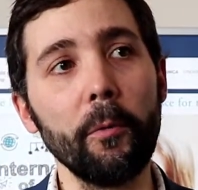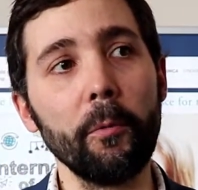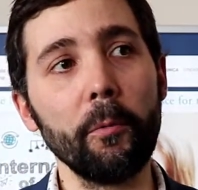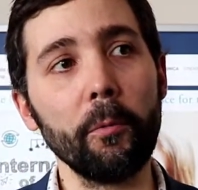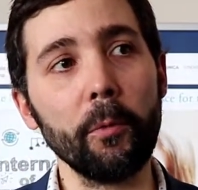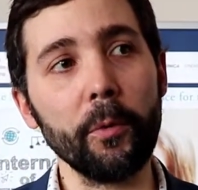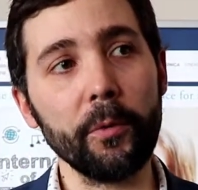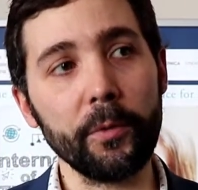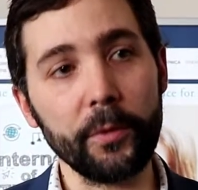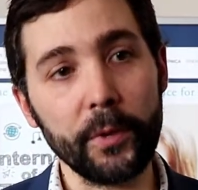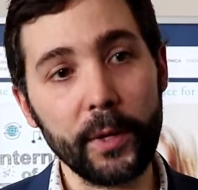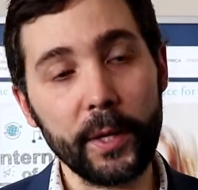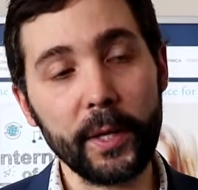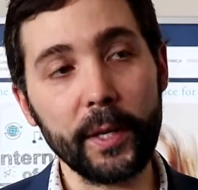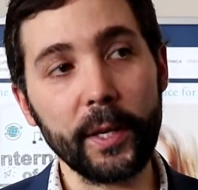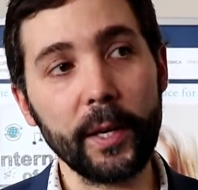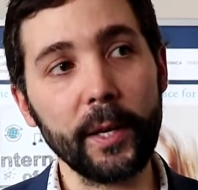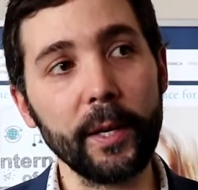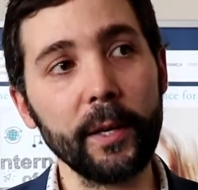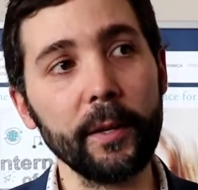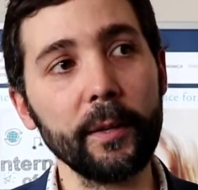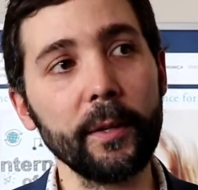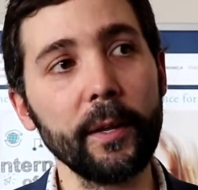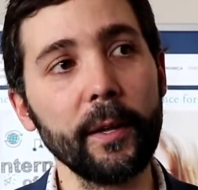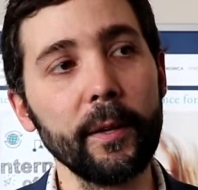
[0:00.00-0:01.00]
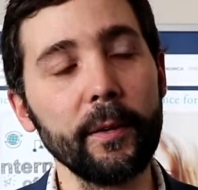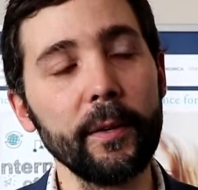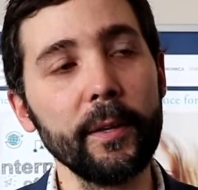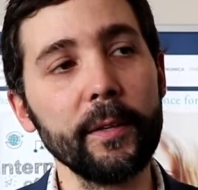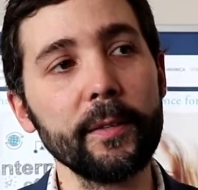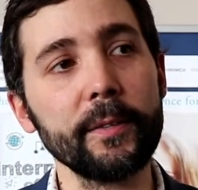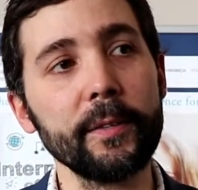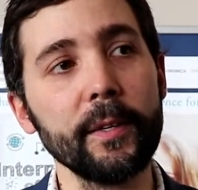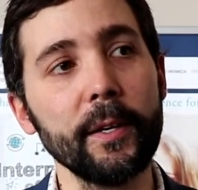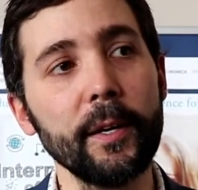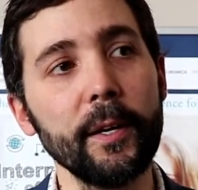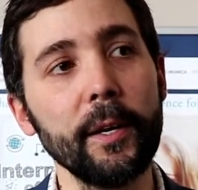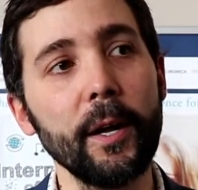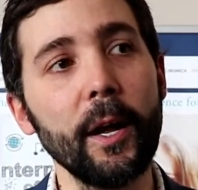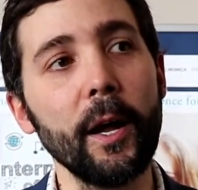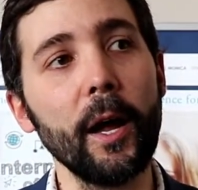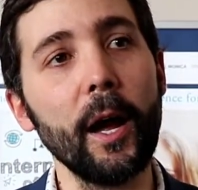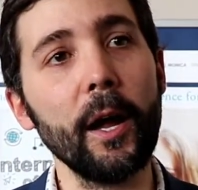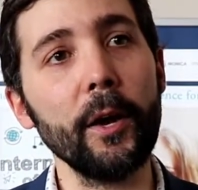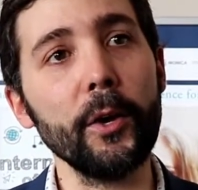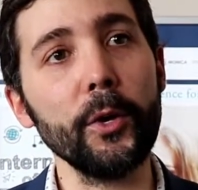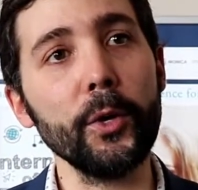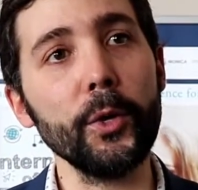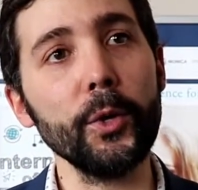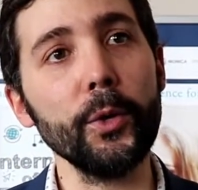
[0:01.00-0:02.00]
We've seen that there's
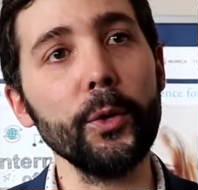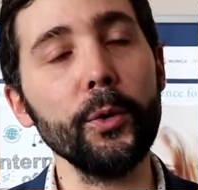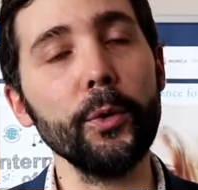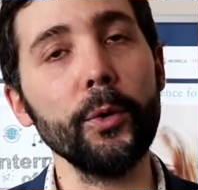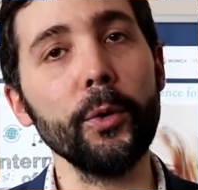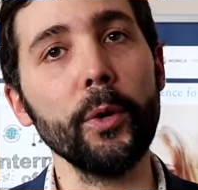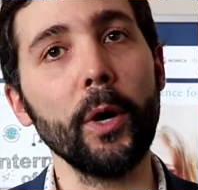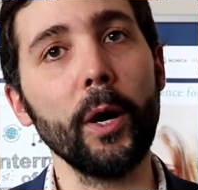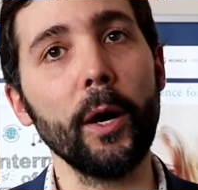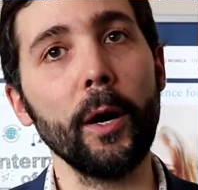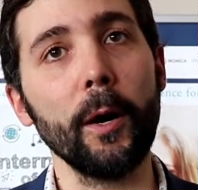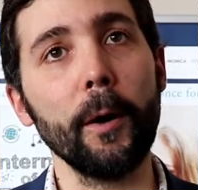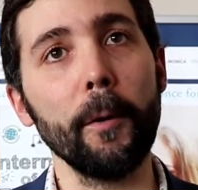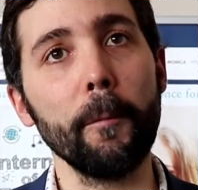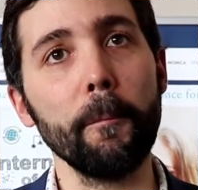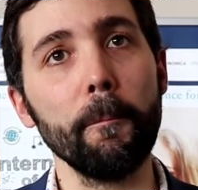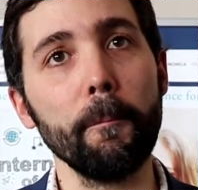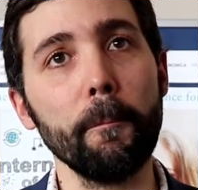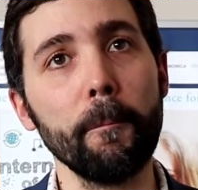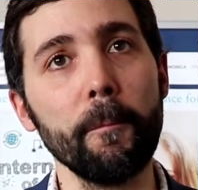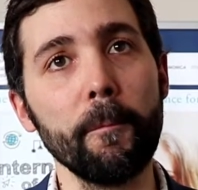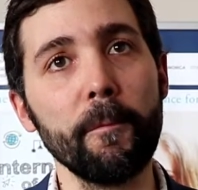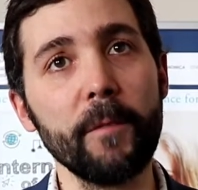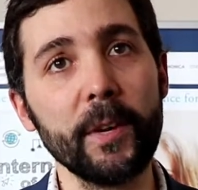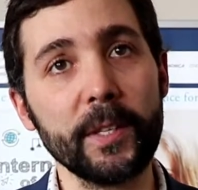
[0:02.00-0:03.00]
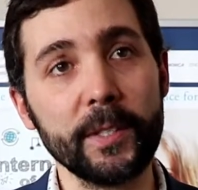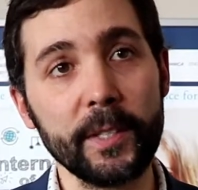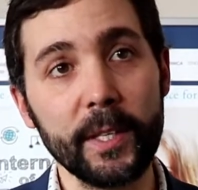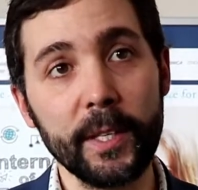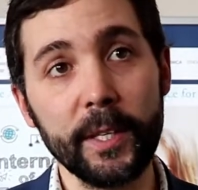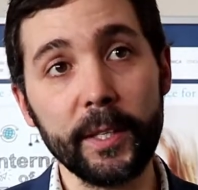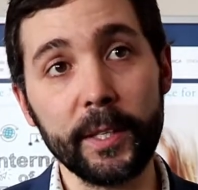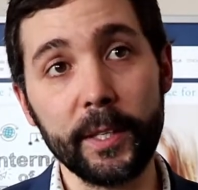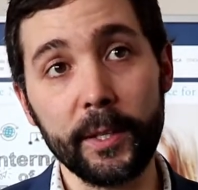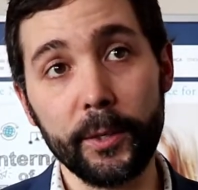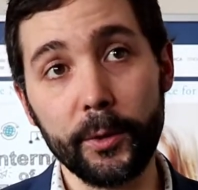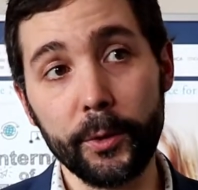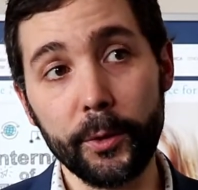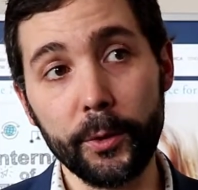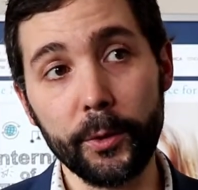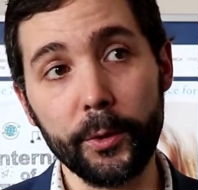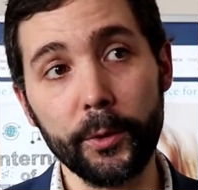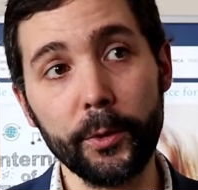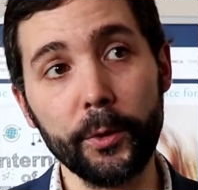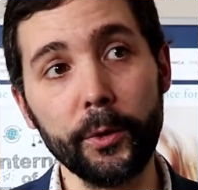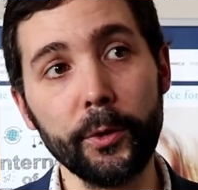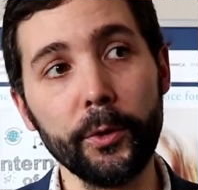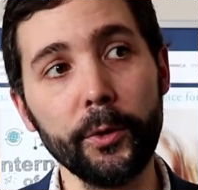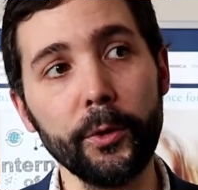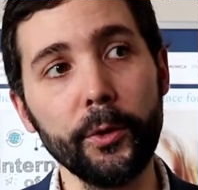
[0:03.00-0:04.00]
a new facility,
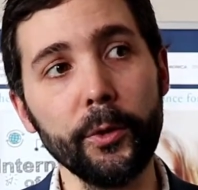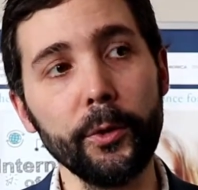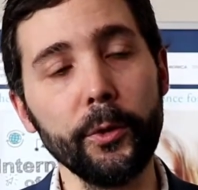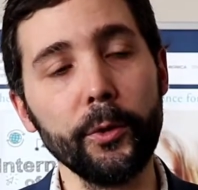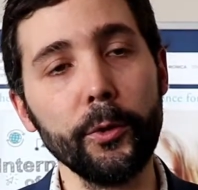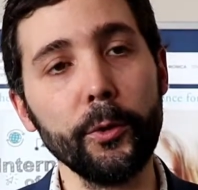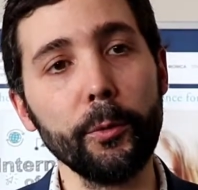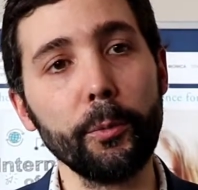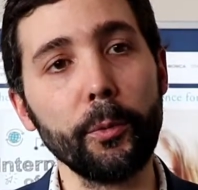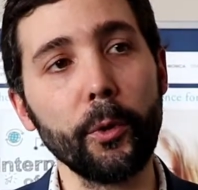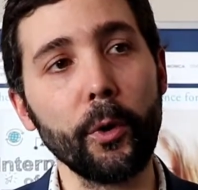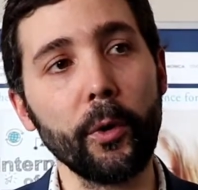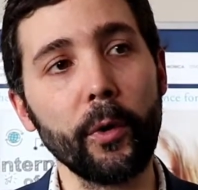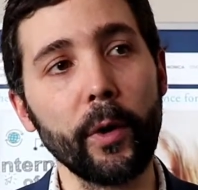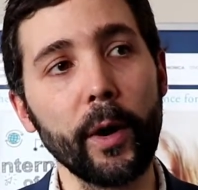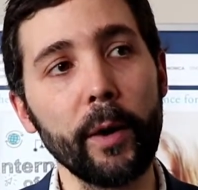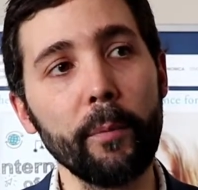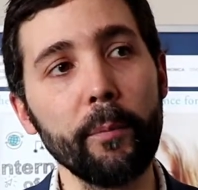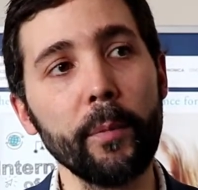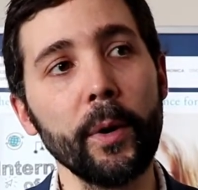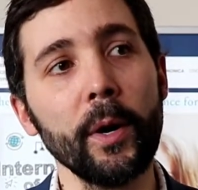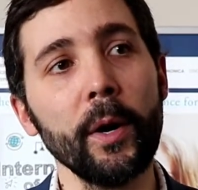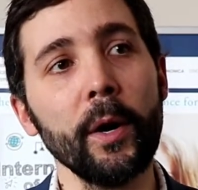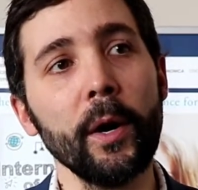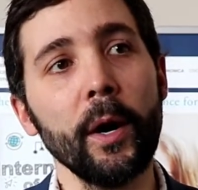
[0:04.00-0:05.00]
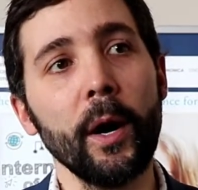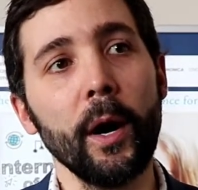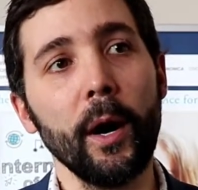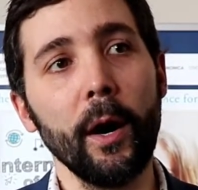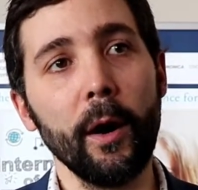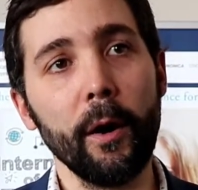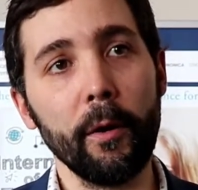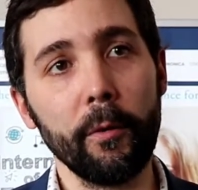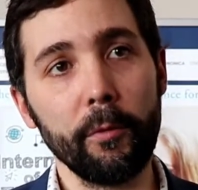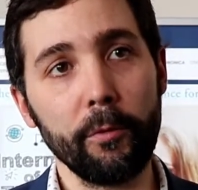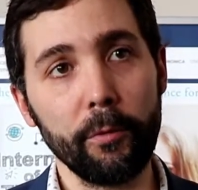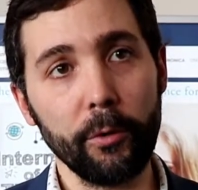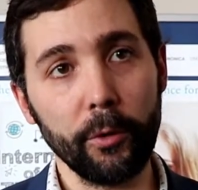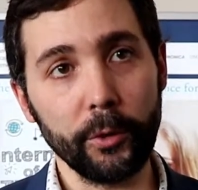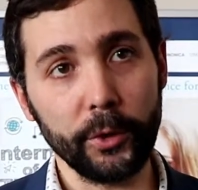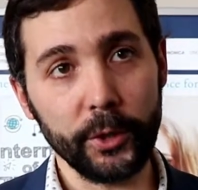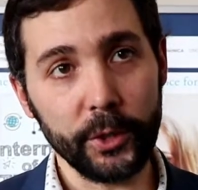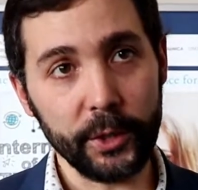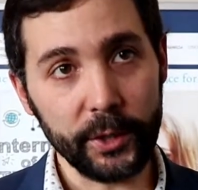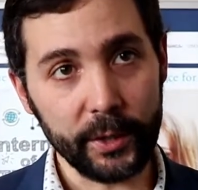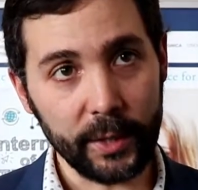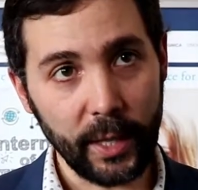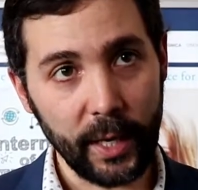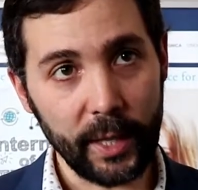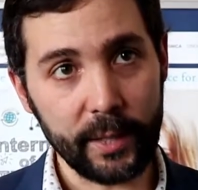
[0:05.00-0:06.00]
new program for
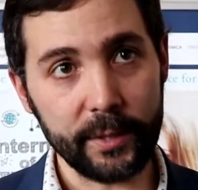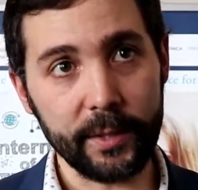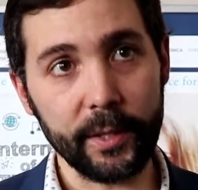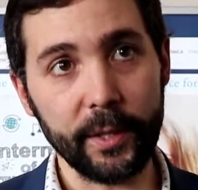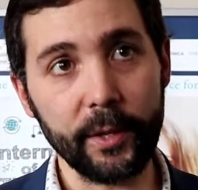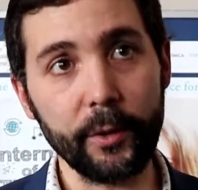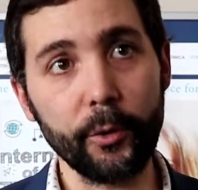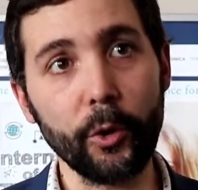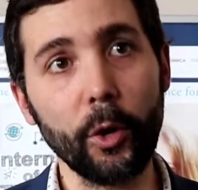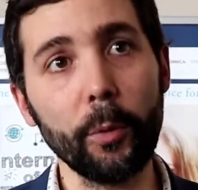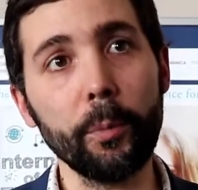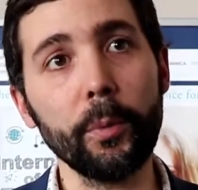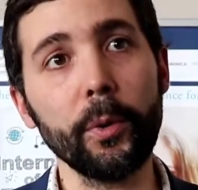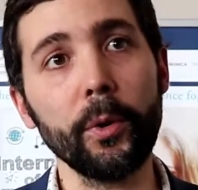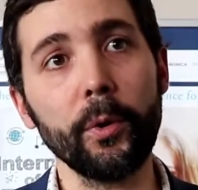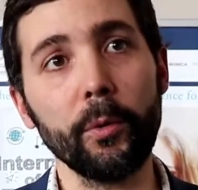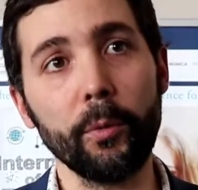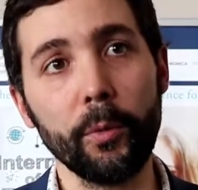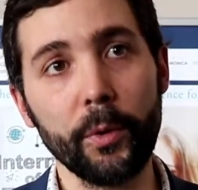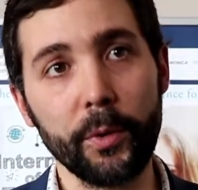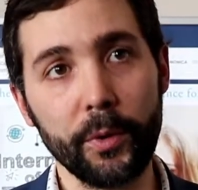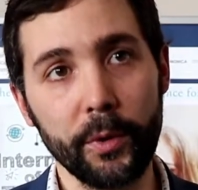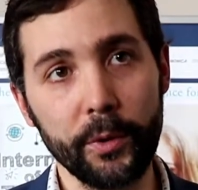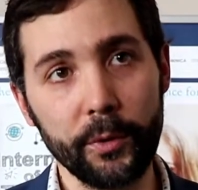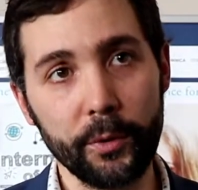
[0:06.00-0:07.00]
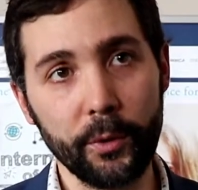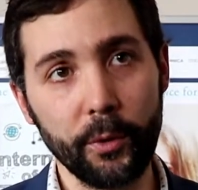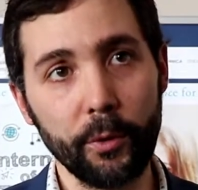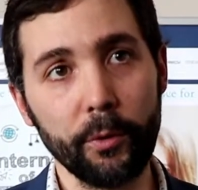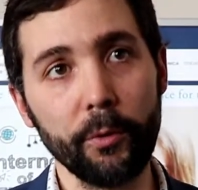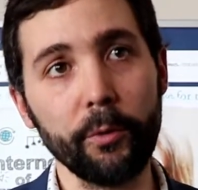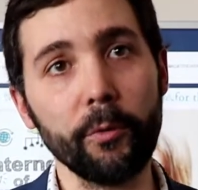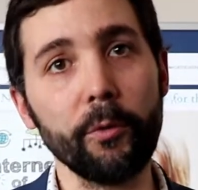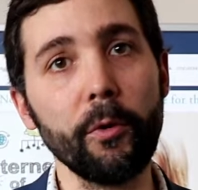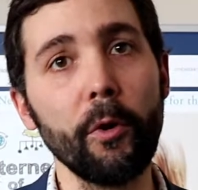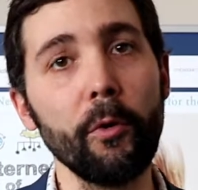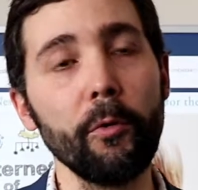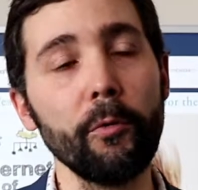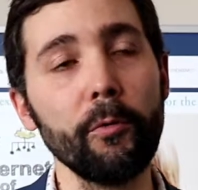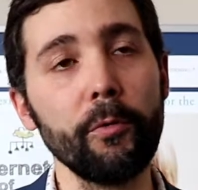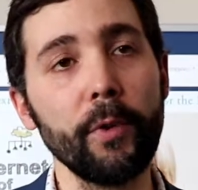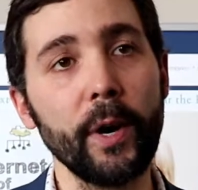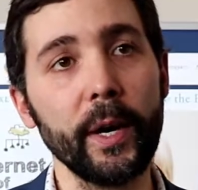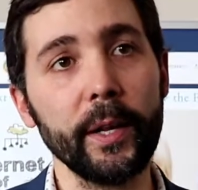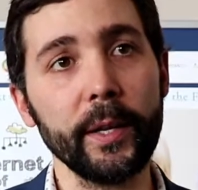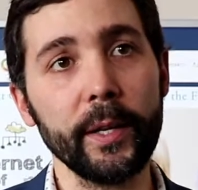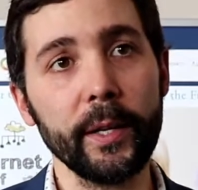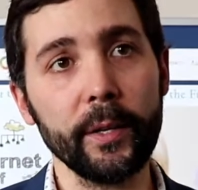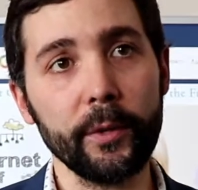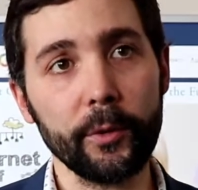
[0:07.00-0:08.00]
digitalizing Europe with its own
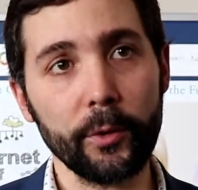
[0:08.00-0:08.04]
funding.